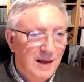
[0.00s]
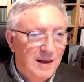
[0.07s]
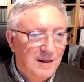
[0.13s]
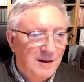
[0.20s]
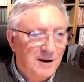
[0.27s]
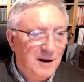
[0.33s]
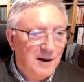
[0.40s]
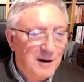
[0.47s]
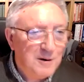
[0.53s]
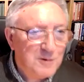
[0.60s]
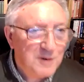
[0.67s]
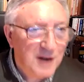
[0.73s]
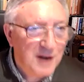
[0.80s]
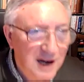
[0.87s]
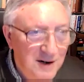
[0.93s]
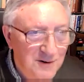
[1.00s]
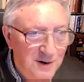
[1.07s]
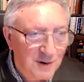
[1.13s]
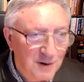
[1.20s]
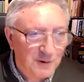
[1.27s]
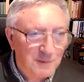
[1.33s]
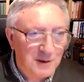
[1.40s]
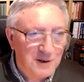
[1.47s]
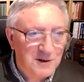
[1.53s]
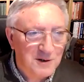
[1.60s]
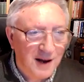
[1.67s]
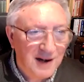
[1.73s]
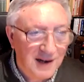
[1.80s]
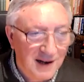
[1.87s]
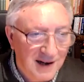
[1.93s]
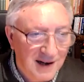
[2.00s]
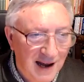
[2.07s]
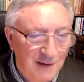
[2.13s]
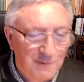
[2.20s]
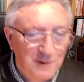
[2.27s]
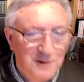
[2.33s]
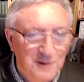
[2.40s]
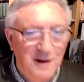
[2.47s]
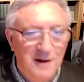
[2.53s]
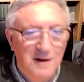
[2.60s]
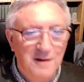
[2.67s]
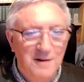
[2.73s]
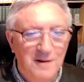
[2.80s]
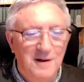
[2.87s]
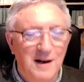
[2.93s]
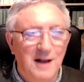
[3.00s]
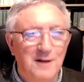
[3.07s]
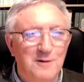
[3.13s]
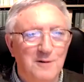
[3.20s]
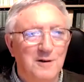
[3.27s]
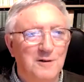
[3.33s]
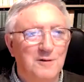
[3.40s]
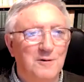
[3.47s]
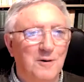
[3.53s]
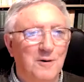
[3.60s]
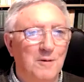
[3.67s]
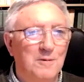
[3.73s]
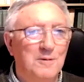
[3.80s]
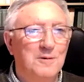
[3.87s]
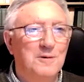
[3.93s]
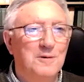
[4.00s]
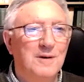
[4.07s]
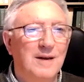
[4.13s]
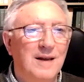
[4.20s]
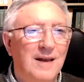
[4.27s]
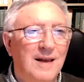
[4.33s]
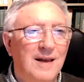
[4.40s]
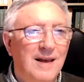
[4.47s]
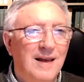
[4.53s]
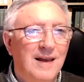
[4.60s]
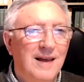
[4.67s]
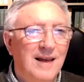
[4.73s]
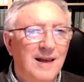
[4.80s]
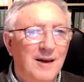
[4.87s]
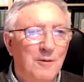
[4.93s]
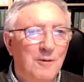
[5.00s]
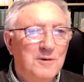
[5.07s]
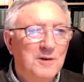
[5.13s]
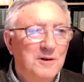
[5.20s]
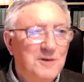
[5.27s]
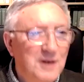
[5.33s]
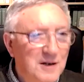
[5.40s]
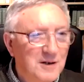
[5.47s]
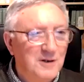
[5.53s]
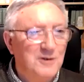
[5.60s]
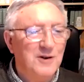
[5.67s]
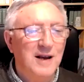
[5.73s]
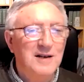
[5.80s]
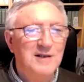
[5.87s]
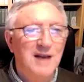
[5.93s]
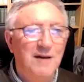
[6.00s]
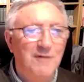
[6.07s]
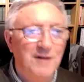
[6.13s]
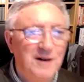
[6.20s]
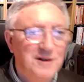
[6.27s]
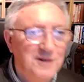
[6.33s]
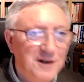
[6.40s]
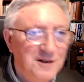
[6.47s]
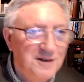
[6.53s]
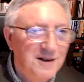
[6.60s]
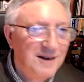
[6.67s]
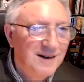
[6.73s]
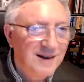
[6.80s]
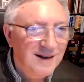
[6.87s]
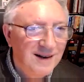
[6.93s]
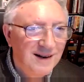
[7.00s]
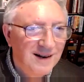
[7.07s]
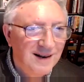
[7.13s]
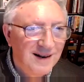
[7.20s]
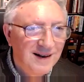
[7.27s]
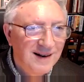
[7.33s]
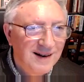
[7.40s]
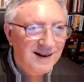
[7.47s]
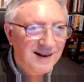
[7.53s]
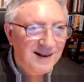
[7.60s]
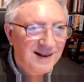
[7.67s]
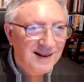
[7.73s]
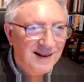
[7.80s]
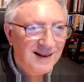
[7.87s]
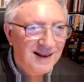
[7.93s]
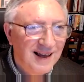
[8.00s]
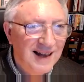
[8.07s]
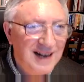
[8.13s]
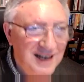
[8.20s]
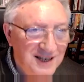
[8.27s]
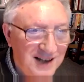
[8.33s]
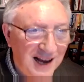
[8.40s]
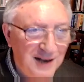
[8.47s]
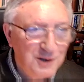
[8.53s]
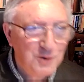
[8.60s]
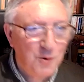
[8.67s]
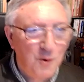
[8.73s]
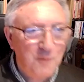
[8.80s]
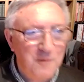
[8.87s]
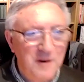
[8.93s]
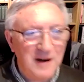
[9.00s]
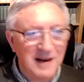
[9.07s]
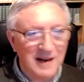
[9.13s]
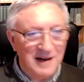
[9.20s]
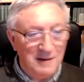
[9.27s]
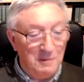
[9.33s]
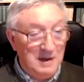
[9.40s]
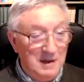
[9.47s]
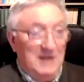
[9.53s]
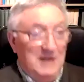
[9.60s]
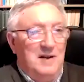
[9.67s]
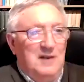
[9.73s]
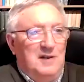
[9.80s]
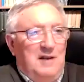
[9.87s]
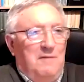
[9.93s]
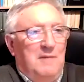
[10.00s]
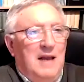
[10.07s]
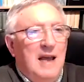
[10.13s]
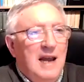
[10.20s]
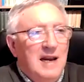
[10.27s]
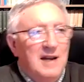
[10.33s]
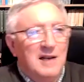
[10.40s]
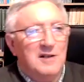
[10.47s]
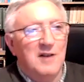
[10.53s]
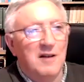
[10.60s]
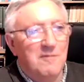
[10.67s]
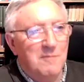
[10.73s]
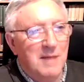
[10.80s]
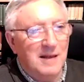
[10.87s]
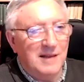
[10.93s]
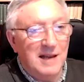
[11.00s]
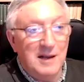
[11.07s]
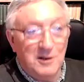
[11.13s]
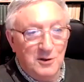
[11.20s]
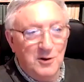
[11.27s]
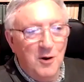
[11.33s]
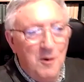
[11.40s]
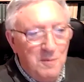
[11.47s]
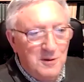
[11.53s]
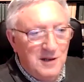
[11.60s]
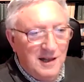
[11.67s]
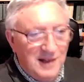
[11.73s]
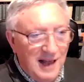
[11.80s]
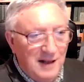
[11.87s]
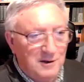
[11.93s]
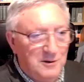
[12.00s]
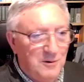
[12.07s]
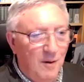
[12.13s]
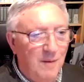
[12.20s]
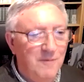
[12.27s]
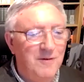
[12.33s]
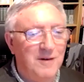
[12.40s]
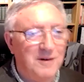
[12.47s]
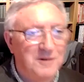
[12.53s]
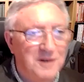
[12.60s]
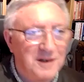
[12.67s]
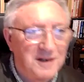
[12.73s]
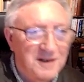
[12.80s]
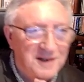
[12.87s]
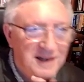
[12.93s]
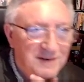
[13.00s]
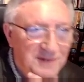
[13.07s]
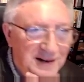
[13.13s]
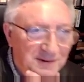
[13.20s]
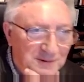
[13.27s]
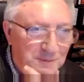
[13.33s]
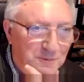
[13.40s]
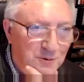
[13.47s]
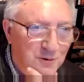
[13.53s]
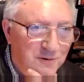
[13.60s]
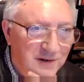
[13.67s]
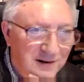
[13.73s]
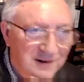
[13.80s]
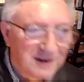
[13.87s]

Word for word: the conclusion he drew from his study, a careful study of the Dead Sea Scrolls, was that Jesus Christ never existed. And he says so openly, and it doesn't even, he doesn't even make it, he assumes that that's obvious. He doesn't even have to prove it